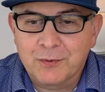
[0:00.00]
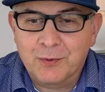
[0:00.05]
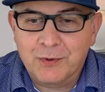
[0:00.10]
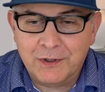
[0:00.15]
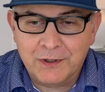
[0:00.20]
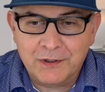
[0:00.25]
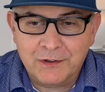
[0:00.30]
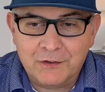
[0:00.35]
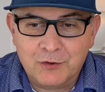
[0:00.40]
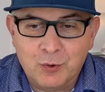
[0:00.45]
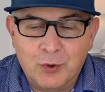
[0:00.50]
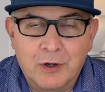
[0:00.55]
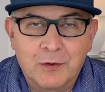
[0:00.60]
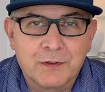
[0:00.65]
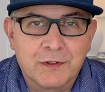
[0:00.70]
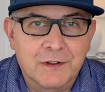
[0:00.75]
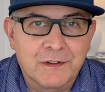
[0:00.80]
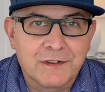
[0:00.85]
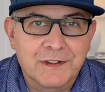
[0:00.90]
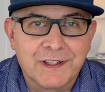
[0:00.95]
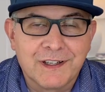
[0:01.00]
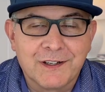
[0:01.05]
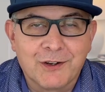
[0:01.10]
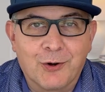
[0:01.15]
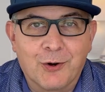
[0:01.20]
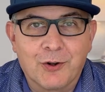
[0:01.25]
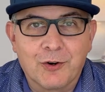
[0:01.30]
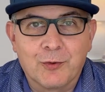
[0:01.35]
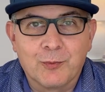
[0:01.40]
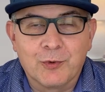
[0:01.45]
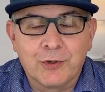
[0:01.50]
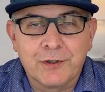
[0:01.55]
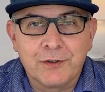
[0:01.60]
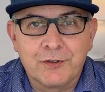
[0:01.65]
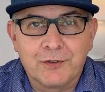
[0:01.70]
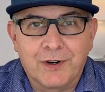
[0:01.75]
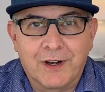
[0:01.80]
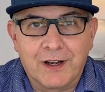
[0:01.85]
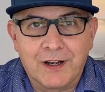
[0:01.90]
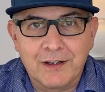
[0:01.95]
one is 1216 Autumn Run
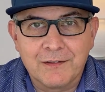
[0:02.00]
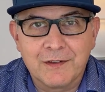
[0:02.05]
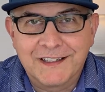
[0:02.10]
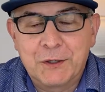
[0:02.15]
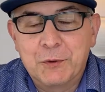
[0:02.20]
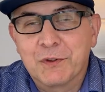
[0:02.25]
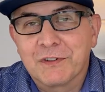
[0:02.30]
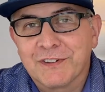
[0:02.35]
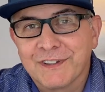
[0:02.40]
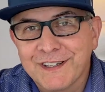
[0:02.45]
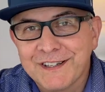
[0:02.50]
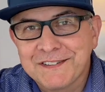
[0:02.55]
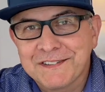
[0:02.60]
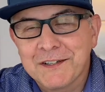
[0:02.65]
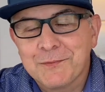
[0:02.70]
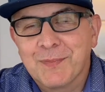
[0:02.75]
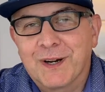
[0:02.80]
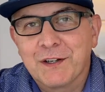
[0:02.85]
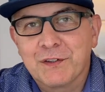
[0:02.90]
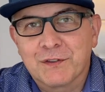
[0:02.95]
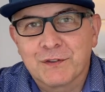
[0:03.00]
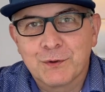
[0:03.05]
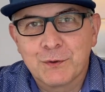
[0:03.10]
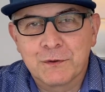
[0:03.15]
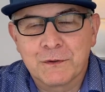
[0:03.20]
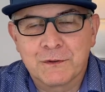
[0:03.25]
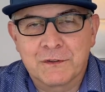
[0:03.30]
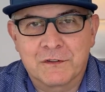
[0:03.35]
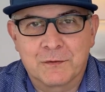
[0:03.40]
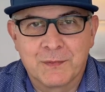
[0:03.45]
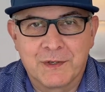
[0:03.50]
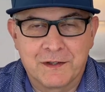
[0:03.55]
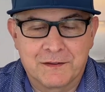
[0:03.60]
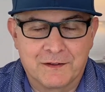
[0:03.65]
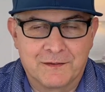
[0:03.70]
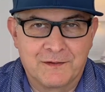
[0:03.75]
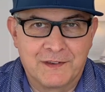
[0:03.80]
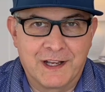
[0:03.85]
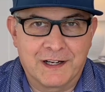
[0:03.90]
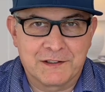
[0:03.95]
Drive. It was listed by Susan
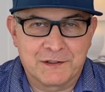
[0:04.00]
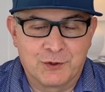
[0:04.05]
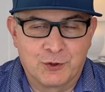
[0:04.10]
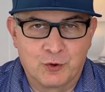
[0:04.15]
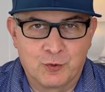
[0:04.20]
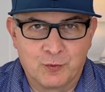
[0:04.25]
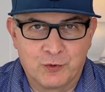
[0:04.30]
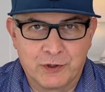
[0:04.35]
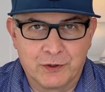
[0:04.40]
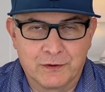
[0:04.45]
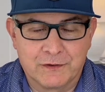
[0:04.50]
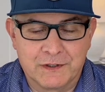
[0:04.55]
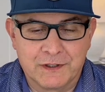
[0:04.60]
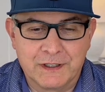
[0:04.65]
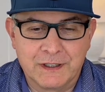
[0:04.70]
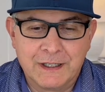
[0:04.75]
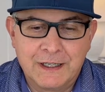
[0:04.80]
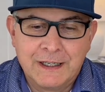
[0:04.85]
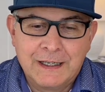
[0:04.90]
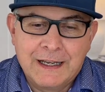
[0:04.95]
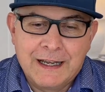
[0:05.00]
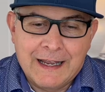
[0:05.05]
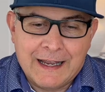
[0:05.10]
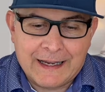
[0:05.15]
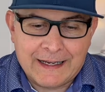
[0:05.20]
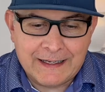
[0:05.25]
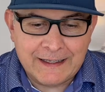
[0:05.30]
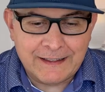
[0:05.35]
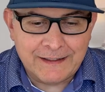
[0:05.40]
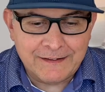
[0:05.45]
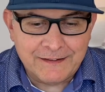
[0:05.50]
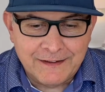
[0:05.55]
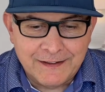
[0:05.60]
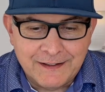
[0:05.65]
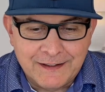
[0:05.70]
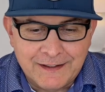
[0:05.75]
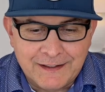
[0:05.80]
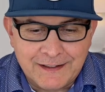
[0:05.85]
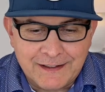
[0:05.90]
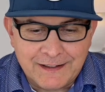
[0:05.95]
Smith, Next Home Realty, and
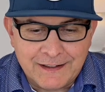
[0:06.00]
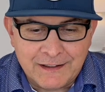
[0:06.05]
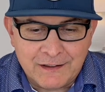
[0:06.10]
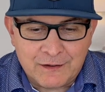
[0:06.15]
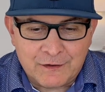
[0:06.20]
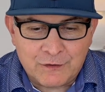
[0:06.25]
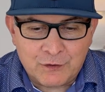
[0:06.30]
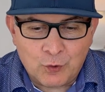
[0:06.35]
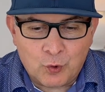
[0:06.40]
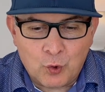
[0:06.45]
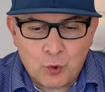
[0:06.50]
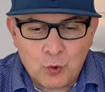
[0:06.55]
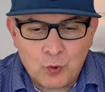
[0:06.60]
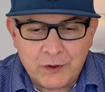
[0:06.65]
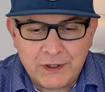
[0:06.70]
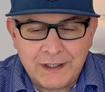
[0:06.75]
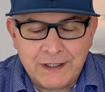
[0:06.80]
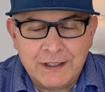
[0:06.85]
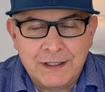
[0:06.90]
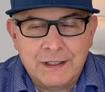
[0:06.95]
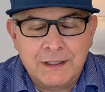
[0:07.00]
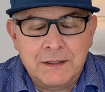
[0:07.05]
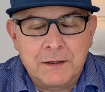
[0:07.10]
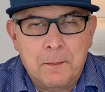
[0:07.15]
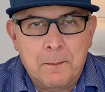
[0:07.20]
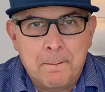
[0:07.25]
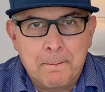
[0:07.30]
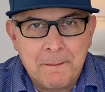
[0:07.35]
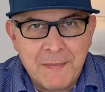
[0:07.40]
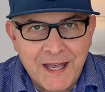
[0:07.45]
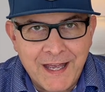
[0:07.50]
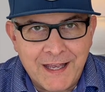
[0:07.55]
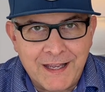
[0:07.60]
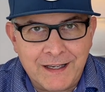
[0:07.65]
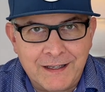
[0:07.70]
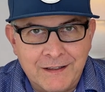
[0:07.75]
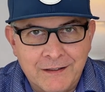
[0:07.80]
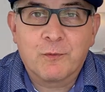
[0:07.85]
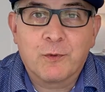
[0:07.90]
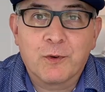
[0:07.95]
it sold in
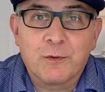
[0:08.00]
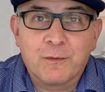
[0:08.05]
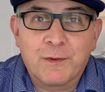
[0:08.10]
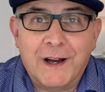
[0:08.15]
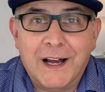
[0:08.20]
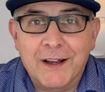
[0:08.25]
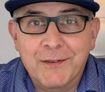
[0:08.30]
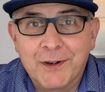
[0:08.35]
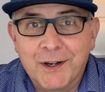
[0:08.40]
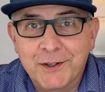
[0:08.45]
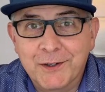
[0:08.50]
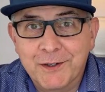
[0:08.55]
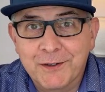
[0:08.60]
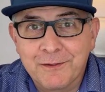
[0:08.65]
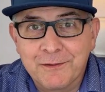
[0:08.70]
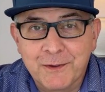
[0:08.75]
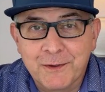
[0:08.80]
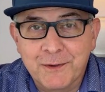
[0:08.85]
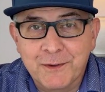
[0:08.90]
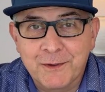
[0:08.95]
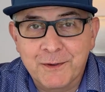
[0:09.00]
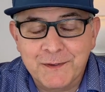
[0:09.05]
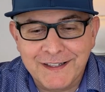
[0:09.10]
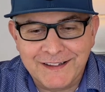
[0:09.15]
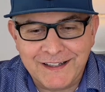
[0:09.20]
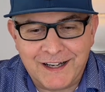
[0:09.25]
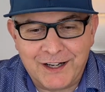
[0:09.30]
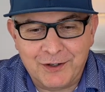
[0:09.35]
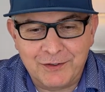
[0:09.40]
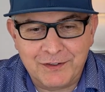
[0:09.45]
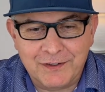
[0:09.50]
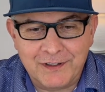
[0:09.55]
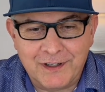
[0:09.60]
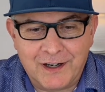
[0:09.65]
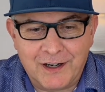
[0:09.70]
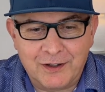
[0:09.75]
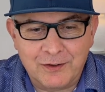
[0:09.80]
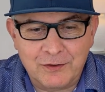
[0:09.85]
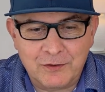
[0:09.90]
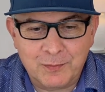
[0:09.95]
May for
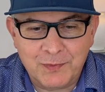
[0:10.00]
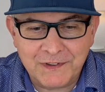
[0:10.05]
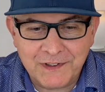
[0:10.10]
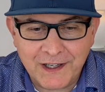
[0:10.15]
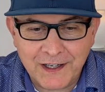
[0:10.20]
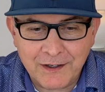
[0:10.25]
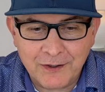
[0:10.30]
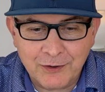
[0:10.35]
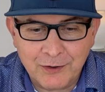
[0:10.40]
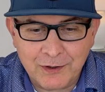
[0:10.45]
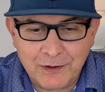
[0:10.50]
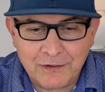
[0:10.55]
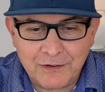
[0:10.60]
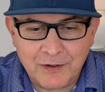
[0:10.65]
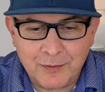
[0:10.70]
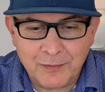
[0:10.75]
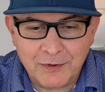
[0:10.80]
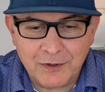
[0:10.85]
$550,000. But take a look at some of